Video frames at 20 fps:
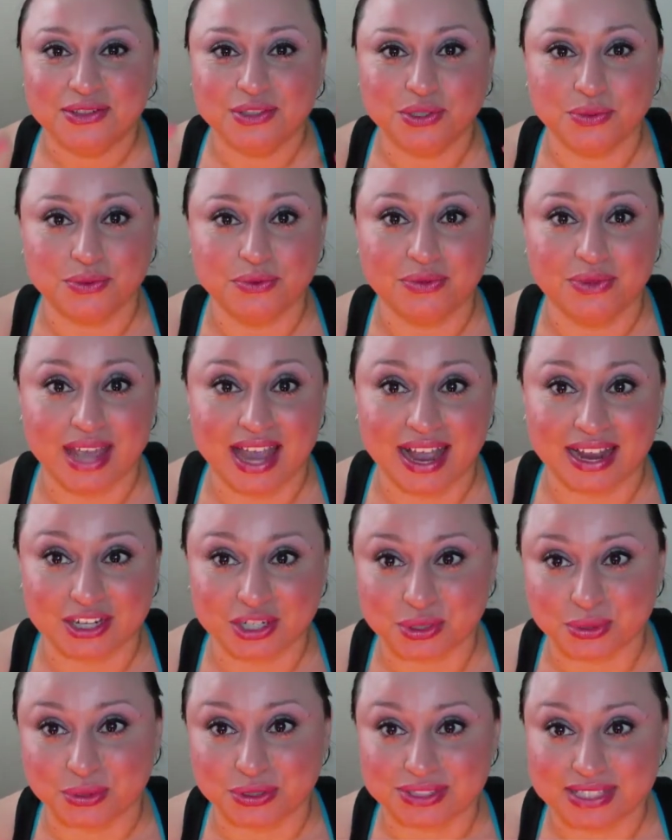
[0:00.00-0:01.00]
to the
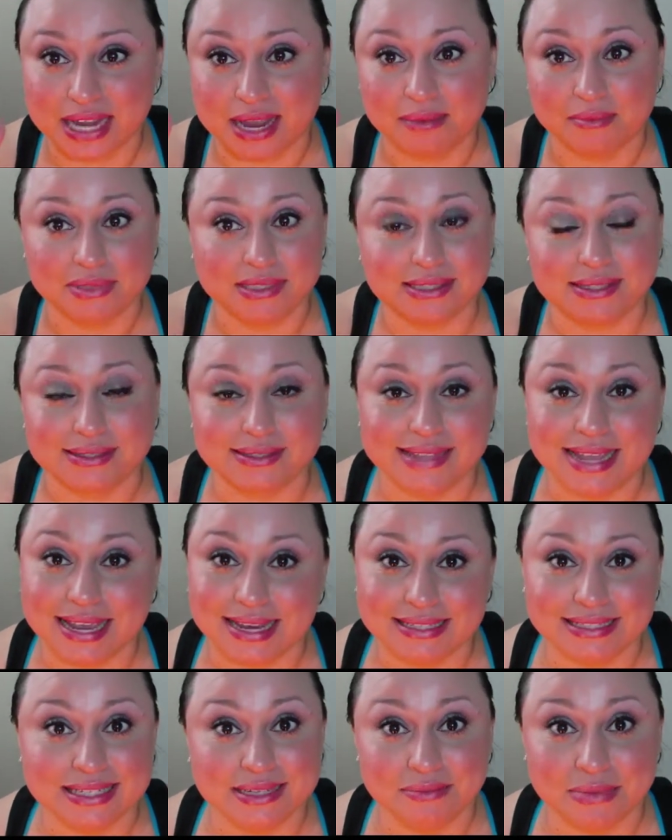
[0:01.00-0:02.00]
actual time because this is
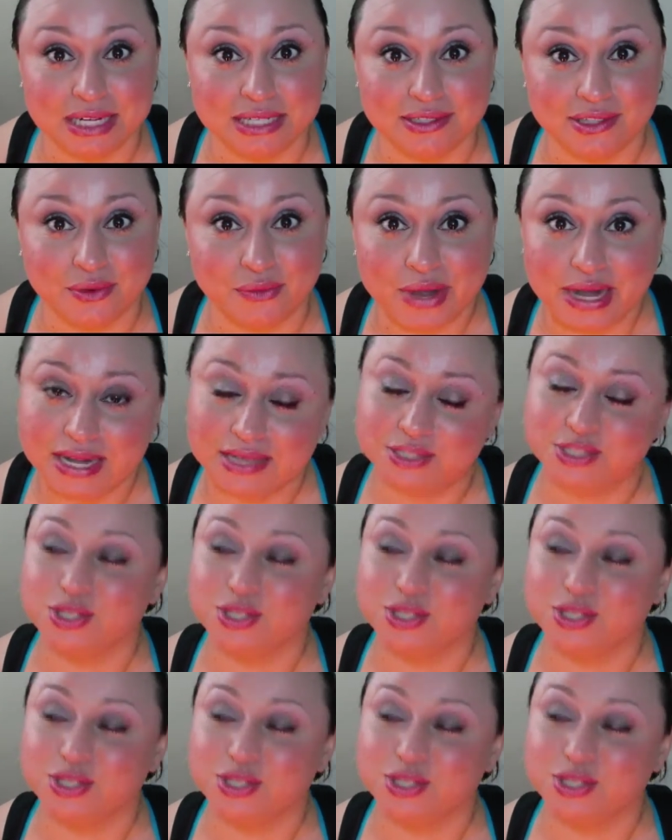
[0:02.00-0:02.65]
18 minutes already.